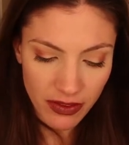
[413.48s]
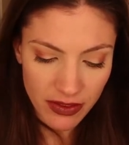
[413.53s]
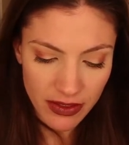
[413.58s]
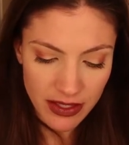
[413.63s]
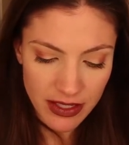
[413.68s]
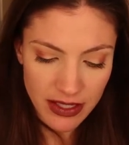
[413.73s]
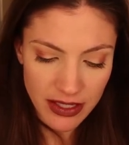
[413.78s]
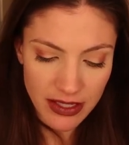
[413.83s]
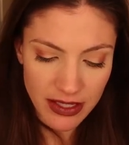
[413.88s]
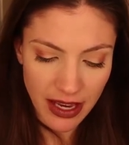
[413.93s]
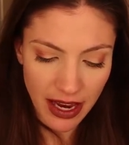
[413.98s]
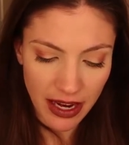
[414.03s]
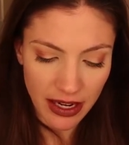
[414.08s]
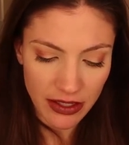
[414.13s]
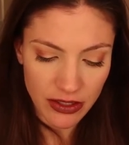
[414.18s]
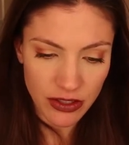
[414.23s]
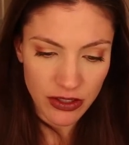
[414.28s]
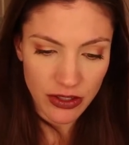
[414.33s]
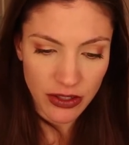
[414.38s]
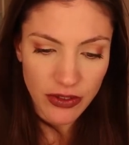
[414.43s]
This is
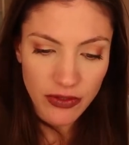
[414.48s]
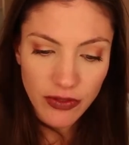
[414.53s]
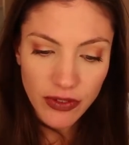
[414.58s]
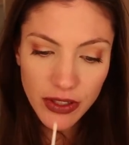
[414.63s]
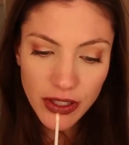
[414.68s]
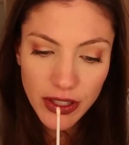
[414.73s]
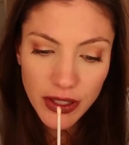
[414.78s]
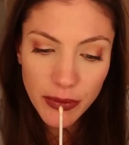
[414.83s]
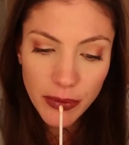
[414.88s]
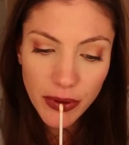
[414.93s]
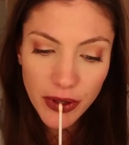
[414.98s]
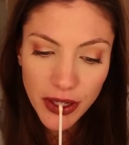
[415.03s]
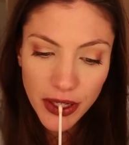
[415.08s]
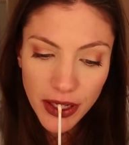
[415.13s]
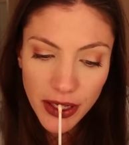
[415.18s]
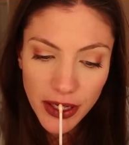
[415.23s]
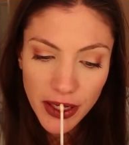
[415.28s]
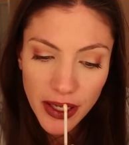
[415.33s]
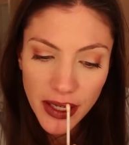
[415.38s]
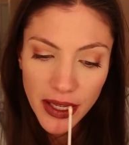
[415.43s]
actually really
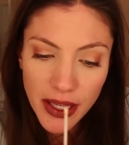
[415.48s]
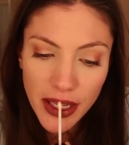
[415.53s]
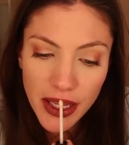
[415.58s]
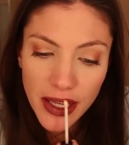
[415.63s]
pretty